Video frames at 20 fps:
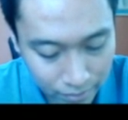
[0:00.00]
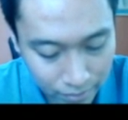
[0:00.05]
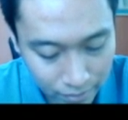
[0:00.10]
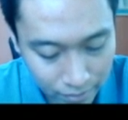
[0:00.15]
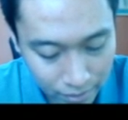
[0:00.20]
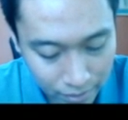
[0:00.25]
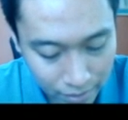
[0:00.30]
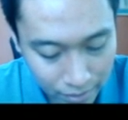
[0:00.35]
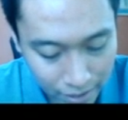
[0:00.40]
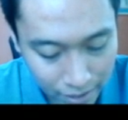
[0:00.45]

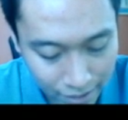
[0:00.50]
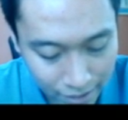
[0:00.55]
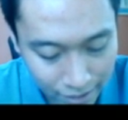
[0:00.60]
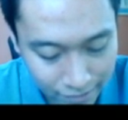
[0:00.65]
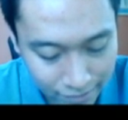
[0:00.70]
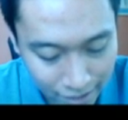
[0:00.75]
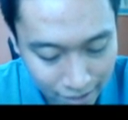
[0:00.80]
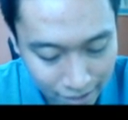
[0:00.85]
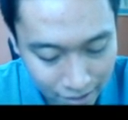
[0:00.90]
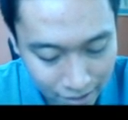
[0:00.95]

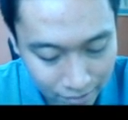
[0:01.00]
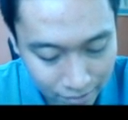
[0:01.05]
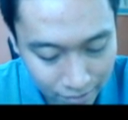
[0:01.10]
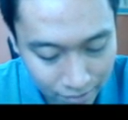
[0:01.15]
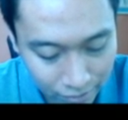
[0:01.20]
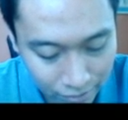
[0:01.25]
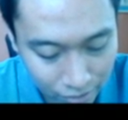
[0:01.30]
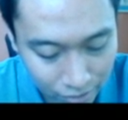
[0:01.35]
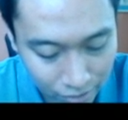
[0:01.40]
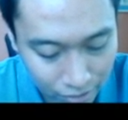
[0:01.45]
your
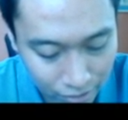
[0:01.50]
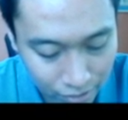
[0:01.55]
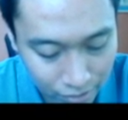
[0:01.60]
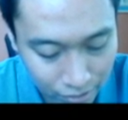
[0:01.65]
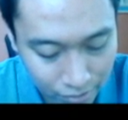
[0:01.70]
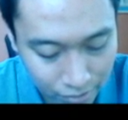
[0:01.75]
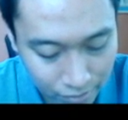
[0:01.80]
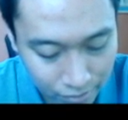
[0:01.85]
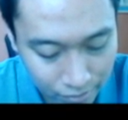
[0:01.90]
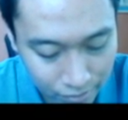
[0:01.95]
domain
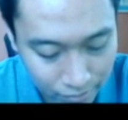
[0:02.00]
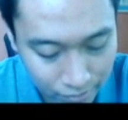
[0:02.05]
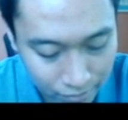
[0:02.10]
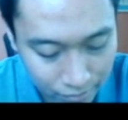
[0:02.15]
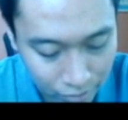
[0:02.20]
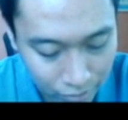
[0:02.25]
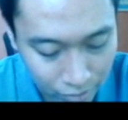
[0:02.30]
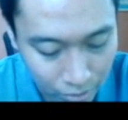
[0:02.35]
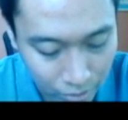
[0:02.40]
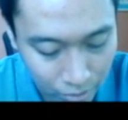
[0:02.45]
here
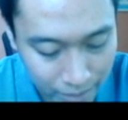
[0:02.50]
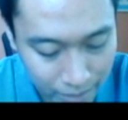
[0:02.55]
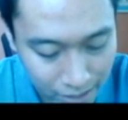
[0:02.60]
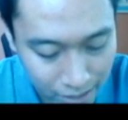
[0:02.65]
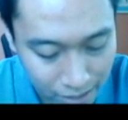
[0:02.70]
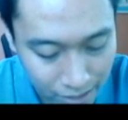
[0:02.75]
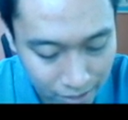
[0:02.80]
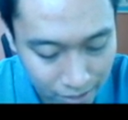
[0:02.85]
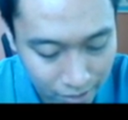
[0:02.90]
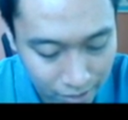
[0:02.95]
of
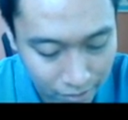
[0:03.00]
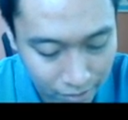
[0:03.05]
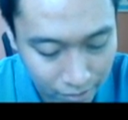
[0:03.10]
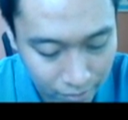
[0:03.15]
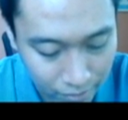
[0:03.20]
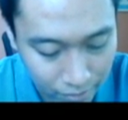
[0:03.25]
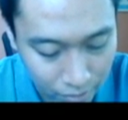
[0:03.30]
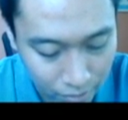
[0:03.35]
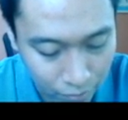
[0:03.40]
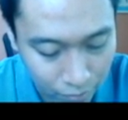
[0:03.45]
1 to 4
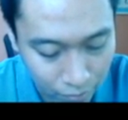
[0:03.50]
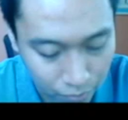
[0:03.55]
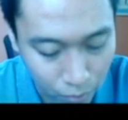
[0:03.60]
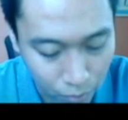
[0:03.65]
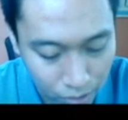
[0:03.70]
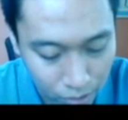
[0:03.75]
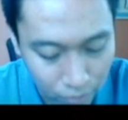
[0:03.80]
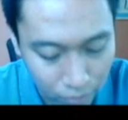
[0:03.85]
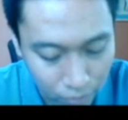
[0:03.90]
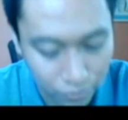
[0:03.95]
into
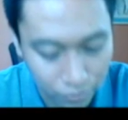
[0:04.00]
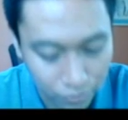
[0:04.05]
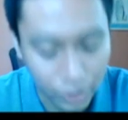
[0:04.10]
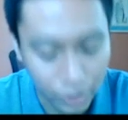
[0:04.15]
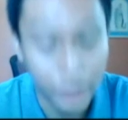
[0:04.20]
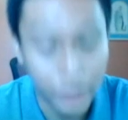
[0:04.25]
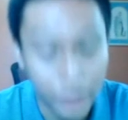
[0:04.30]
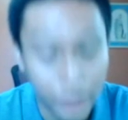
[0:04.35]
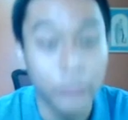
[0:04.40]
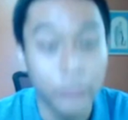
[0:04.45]
equal
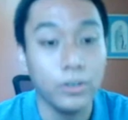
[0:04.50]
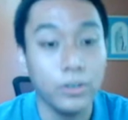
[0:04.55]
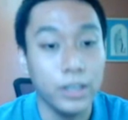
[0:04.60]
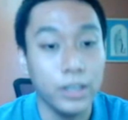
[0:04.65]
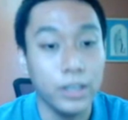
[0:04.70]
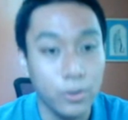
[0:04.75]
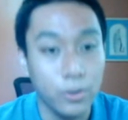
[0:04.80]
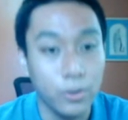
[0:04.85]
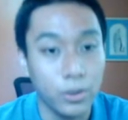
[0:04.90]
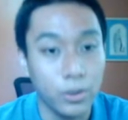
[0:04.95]

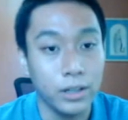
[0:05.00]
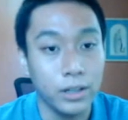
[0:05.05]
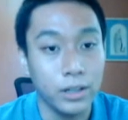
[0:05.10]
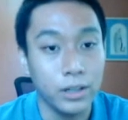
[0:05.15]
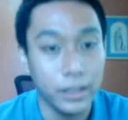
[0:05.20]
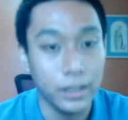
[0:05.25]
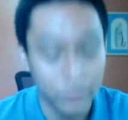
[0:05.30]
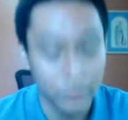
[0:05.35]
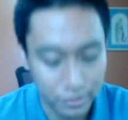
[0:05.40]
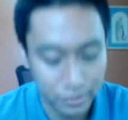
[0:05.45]
intervals.
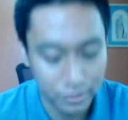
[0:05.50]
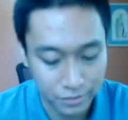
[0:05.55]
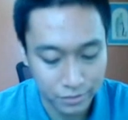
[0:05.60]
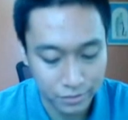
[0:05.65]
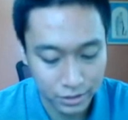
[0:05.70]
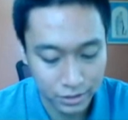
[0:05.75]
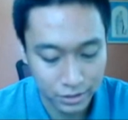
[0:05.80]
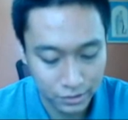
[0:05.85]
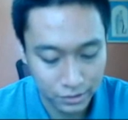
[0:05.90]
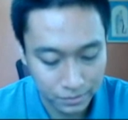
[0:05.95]

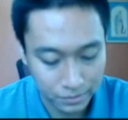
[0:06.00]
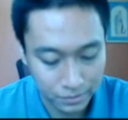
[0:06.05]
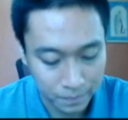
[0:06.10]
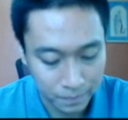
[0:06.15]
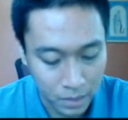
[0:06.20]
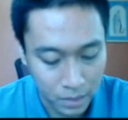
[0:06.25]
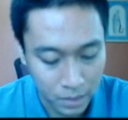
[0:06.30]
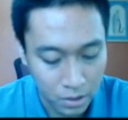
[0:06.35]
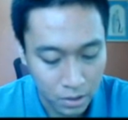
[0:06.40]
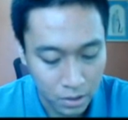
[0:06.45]
So for
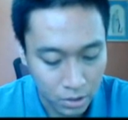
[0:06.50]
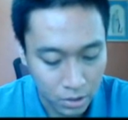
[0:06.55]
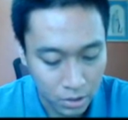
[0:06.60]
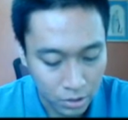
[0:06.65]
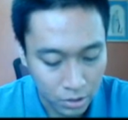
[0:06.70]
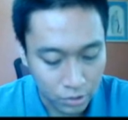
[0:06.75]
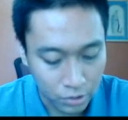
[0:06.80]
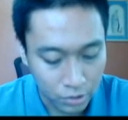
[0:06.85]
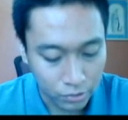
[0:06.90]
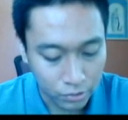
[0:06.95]
our
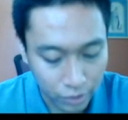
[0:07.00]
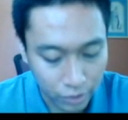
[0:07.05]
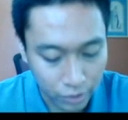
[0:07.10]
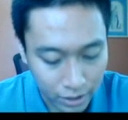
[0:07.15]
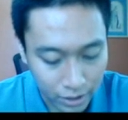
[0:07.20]
example,